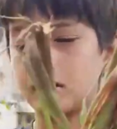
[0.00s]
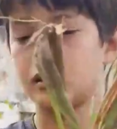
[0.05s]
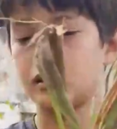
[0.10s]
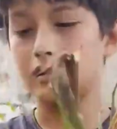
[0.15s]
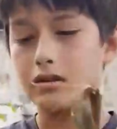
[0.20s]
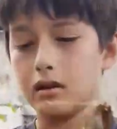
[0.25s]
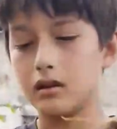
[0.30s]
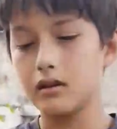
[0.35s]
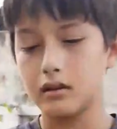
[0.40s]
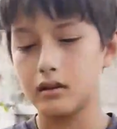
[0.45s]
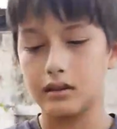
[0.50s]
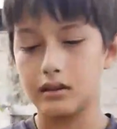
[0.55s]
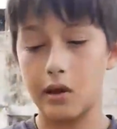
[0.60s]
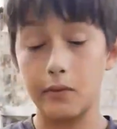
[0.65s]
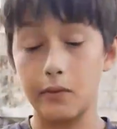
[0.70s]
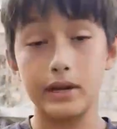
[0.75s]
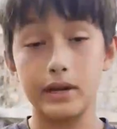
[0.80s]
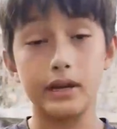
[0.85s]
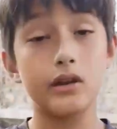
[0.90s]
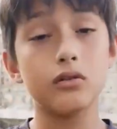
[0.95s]
ingredients
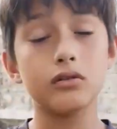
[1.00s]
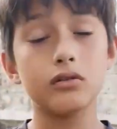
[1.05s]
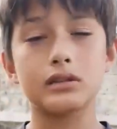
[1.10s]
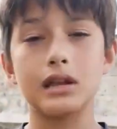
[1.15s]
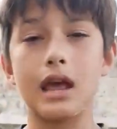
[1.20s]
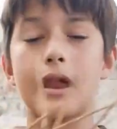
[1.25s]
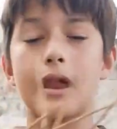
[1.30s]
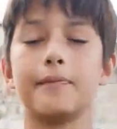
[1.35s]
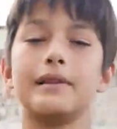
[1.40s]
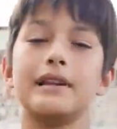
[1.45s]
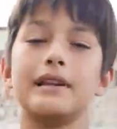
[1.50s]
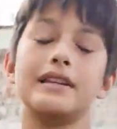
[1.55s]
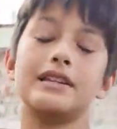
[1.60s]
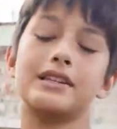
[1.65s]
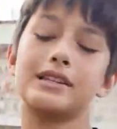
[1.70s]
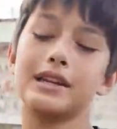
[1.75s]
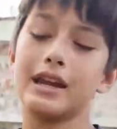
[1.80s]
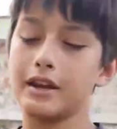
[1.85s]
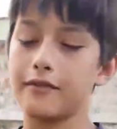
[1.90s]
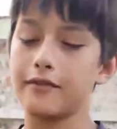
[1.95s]
that we use, and
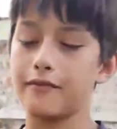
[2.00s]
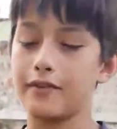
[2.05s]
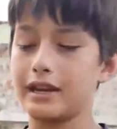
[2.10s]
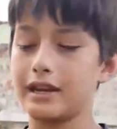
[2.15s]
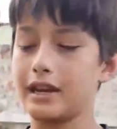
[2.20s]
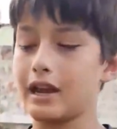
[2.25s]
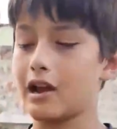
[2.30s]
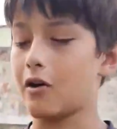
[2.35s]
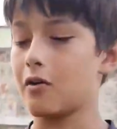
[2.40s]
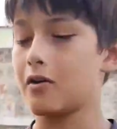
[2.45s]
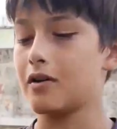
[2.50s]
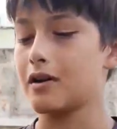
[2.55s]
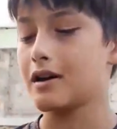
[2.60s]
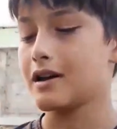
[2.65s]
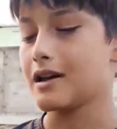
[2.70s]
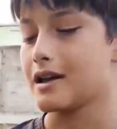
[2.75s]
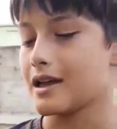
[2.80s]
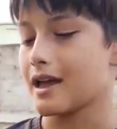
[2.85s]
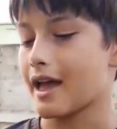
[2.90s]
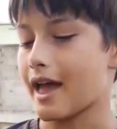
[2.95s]
please share the video.
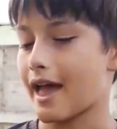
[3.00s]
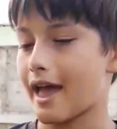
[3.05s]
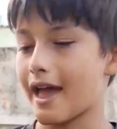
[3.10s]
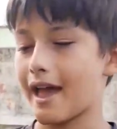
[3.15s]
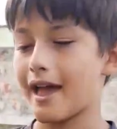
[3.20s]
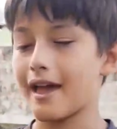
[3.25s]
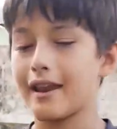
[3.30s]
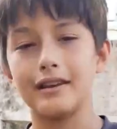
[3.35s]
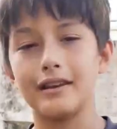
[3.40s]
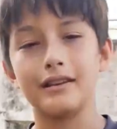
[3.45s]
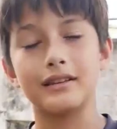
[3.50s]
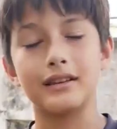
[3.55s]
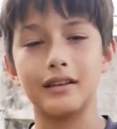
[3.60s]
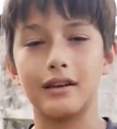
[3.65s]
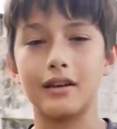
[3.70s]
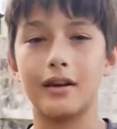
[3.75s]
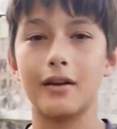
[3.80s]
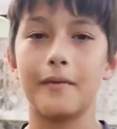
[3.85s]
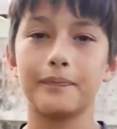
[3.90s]
And